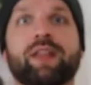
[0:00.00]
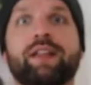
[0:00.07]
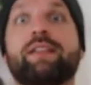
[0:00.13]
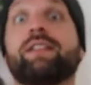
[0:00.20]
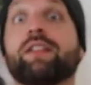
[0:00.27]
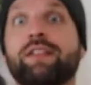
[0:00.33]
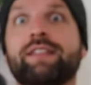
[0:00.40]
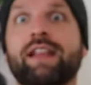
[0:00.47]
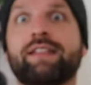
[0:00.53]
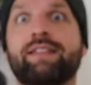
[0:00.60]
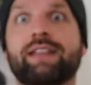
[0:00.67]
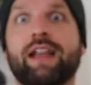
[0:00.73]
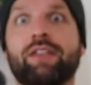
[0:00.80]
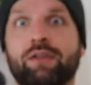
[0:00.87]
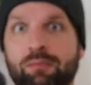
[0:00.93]
it still
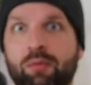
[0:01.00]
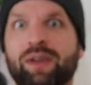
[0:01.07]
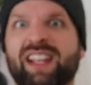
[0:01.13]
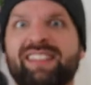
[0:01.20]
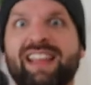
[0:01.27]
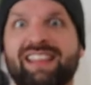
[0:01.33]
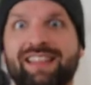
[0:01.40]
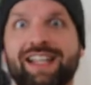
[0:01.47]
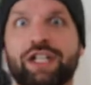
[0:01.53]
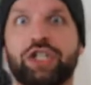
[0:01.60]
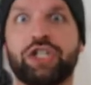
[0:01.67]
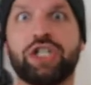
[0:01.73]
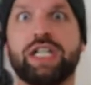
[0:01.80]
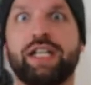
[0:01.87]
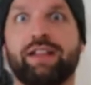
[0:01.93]
stays together, but we get that like
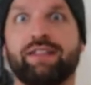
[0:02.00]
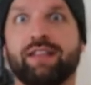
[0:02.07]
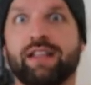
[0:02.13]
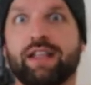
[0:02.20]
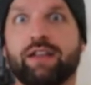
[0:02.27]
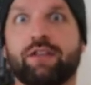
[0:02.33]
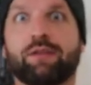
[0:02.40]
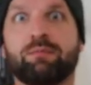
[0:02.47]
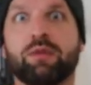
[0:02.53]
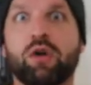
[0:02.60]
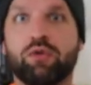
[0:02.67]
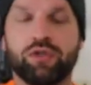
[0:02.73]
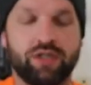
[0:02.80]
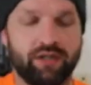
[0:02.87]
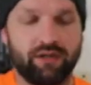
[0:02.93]
cheese like
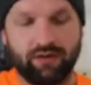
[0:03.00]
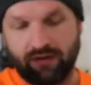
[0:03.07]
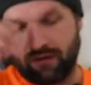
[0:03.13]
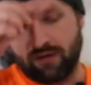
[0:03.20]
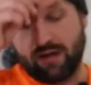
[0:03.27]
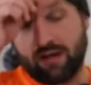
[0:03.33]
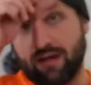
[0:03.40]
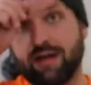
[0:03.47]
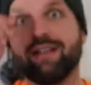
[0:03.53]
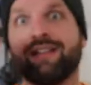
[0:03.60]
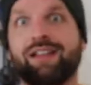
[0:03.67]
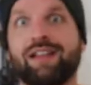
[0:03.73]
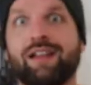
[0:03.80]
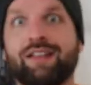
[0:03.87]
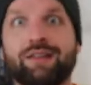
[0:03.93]
explosion
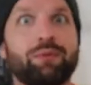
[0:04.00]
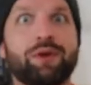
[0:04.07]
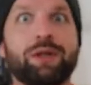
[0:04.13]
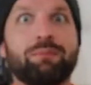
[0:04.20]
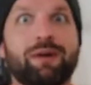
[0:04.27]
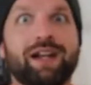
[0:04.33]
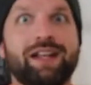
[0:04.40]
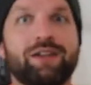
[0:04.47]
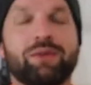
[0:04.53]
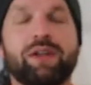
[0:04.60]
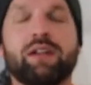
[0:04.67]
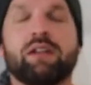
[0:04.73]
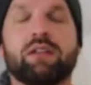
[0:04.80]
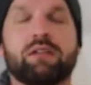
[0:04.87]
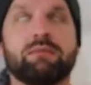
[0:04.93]
when you bite into
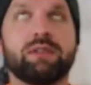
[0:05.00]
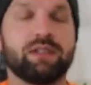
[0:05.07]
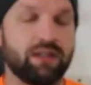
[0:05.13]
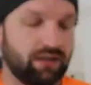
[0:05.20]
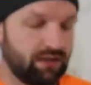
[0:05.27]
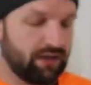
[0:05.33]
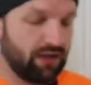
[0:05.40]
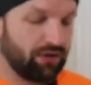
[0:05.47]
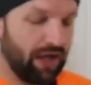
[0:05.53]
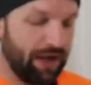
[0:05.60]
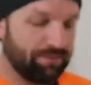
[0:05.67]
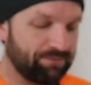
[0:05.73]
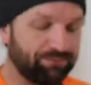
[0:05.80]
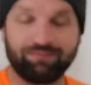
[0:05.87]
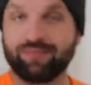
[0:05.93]
it. Oh my God.
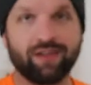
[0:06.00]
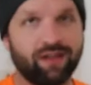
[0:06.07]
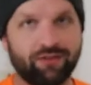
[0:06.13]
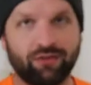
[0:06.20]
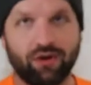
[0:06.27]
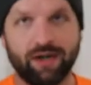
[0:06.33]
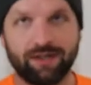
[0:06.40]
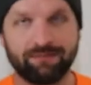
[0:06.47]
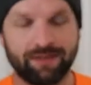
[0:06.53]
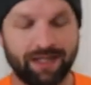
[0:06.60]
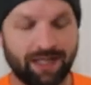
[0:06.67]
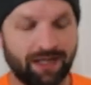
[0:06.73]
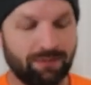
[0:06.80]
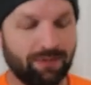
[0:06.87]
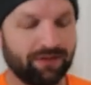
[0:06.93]
Okay, sorry, I'm
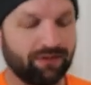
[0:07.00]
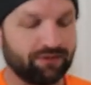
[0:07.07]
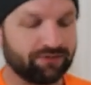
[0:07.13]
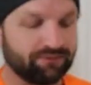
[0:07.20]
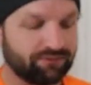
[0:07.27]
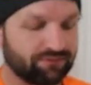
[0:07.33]
getting ahead of myself.